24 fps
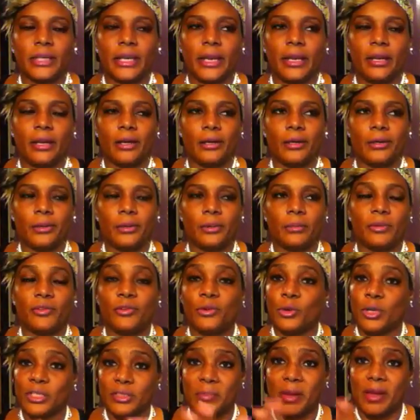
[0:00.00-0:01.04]
And of
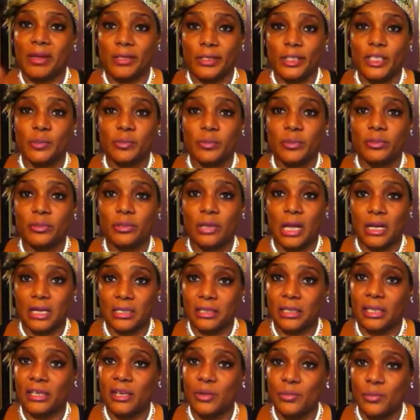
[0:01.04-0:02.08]
course my husband, like I
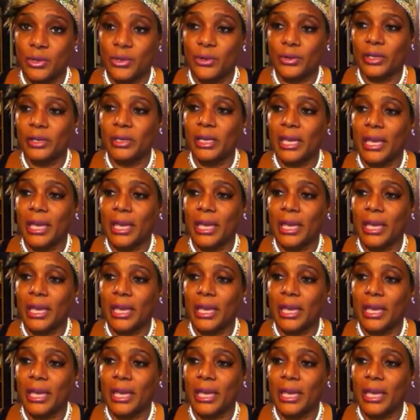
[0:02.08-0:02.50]
said, he working,